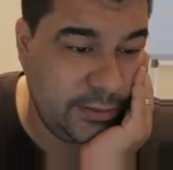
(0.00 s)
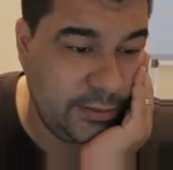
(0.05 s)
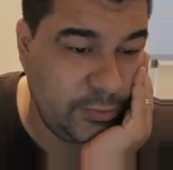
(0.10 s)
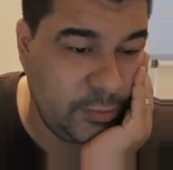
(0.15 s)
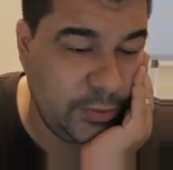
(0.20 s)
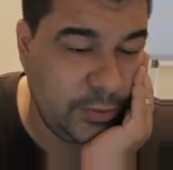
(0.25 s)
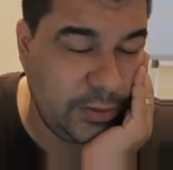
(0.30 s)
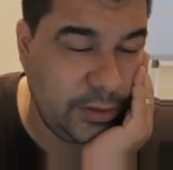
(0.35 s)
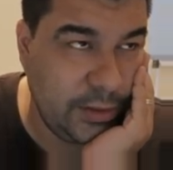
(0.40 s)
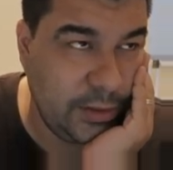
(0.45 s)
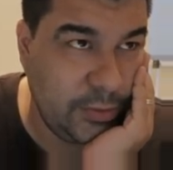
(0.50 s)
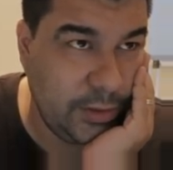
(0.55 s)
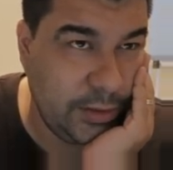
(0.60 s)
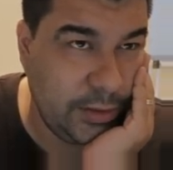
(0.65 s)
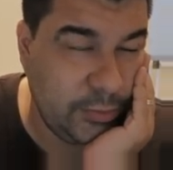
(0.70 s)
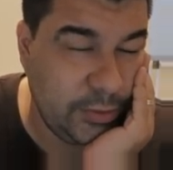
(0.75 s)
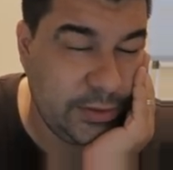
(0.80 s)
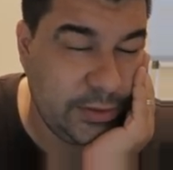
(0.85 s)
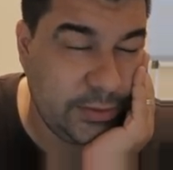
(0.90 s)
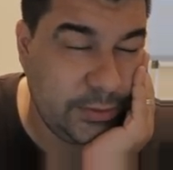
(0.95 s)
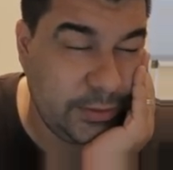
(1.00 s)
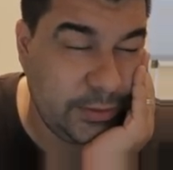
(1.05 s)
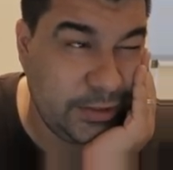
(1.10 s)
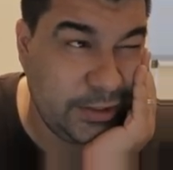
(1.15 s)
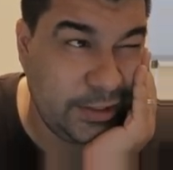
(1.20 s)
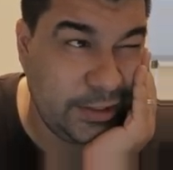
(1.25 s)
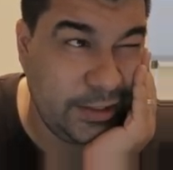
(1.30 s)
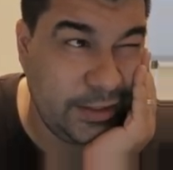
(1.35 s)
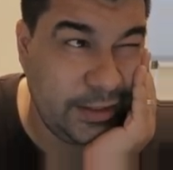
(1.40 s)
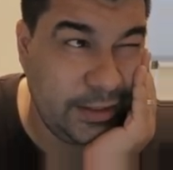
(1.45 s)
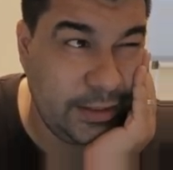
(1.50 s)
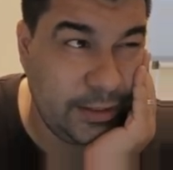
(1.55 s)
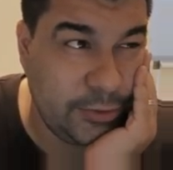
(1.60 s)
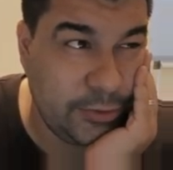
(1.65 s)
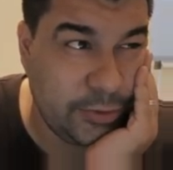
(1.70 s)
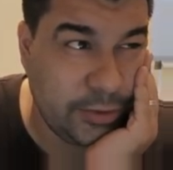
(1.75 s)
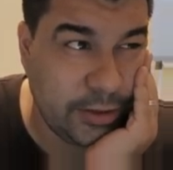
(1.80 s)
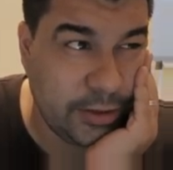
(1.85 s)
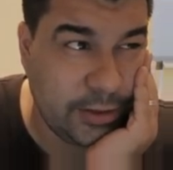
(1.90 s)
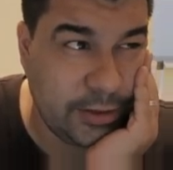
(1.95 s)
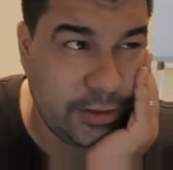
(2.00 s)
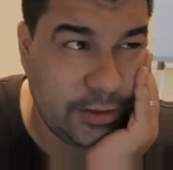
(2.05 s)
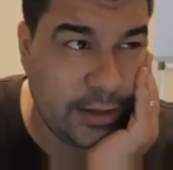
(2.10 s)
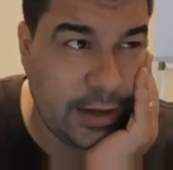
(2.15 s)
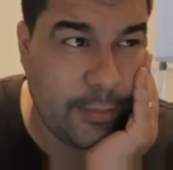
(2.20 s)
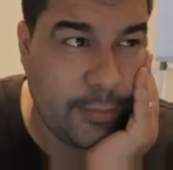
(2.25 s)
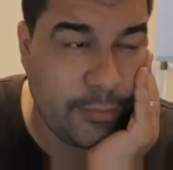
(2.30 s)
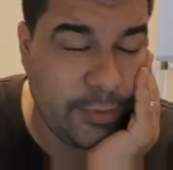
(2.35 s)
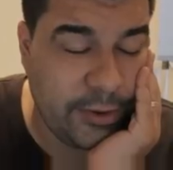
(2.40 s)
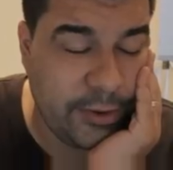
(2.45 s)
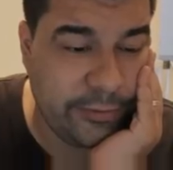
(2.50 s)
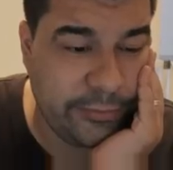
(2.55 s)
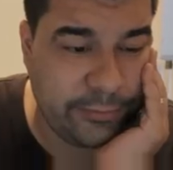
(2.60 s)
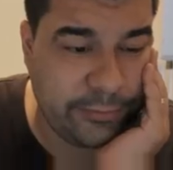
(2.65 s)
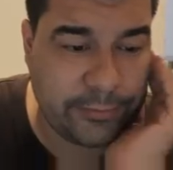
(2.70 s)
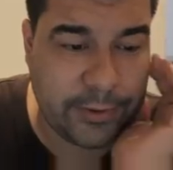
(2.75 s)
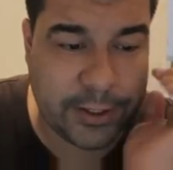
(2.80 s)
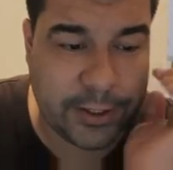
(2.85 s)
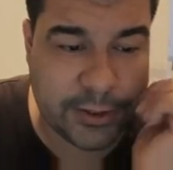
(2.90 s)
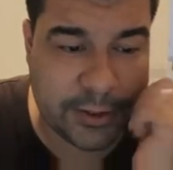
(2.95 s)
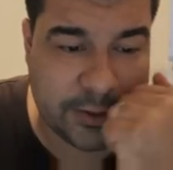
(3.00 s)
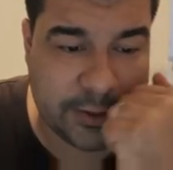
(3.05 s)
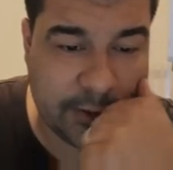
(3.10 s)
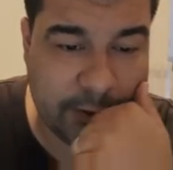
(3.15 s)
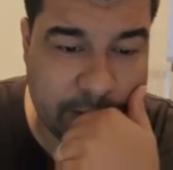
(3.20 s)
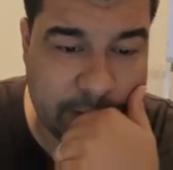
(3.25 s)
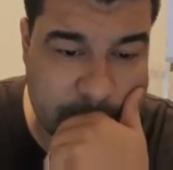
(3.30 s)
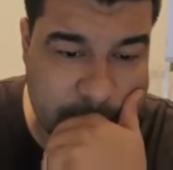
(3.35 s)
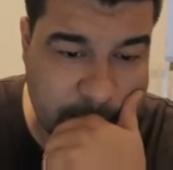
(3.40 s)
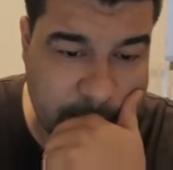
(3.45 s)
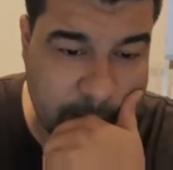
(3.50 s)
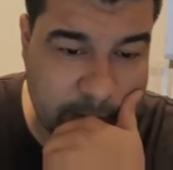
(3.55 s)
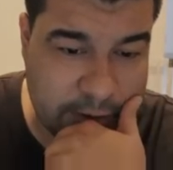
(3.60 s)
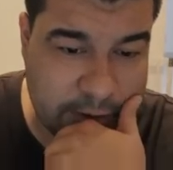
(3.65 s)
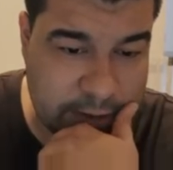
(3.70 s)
with uh, what's called electronic dampener function control.